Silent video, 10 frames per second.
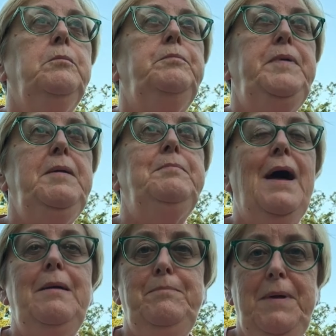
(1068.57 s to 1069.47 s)
bit
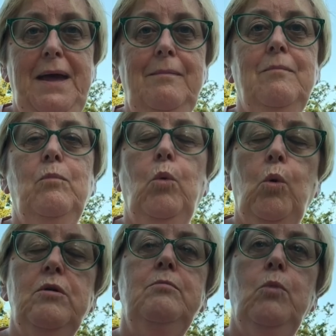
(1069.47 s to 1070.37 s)
by bit,
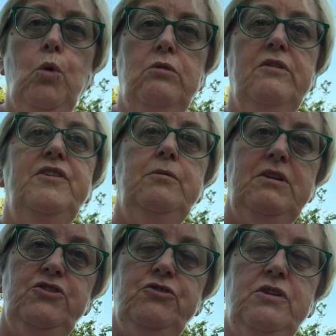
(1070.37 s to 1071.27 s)
more and more of you
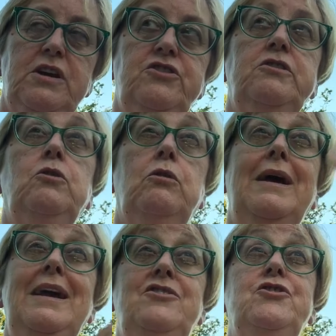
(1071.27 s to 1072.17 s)
your
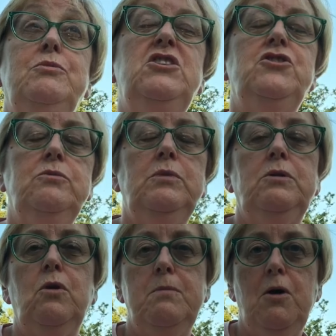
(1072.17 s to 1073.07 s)
intuition will
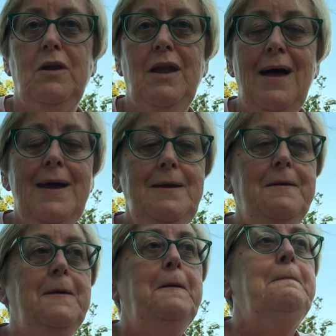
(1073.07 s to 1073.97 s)
come online
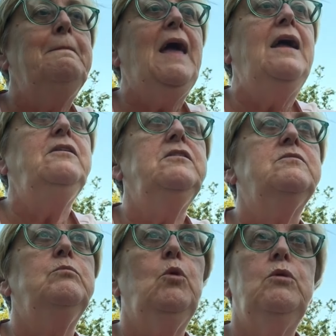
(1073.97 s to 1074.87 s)
and
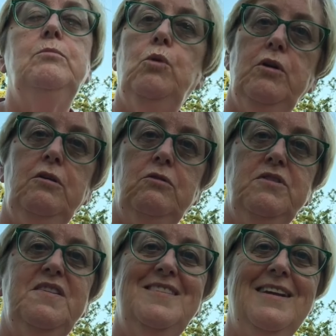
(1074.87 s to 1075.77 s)
more and more your
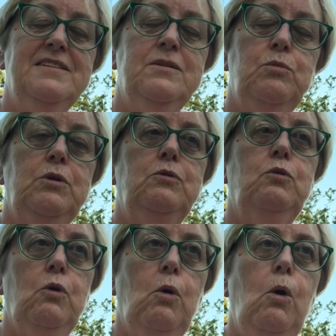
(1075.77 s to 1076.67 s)
understanding will
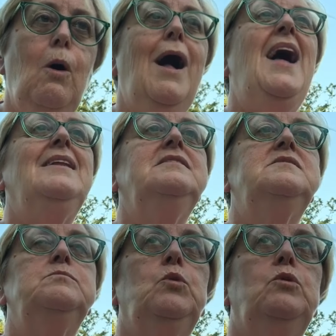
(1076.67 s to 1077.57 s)
grow
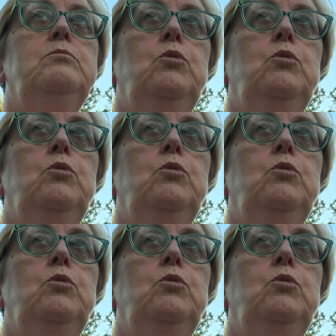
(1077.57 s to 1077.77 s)
and more and